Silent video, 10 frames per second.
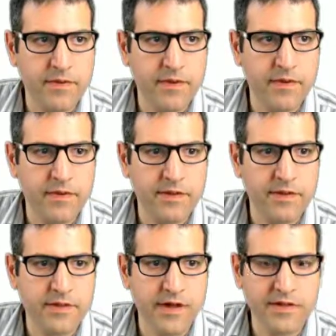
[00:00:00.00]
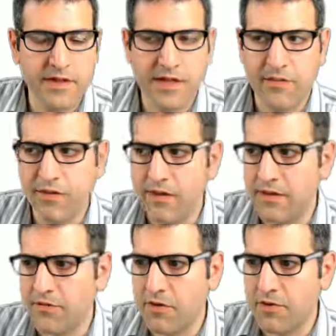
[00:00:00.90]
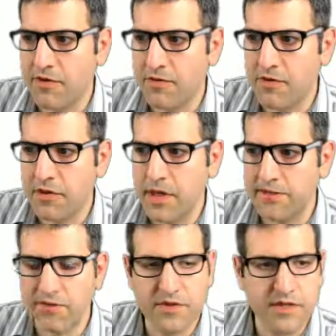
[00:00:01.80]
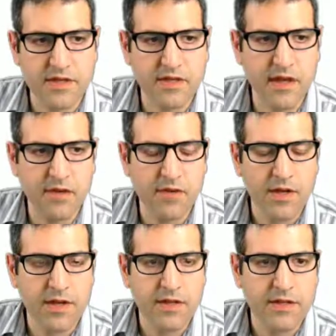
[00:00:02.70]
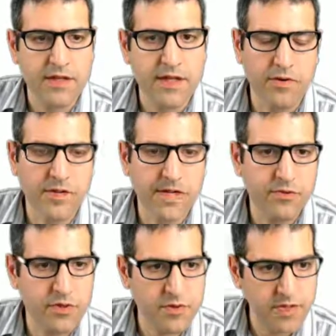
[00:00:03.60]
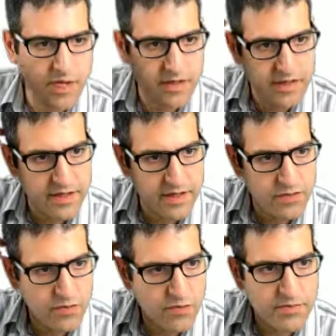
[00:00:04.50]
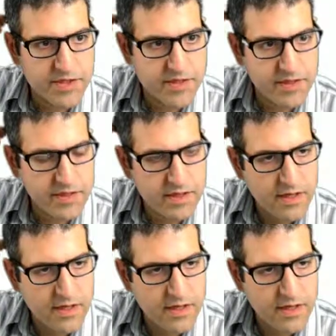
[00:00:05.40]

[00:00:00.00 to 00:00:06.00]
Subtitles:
and the routing table. In a moment we will have to see now that the networks which are in area 2 will be seen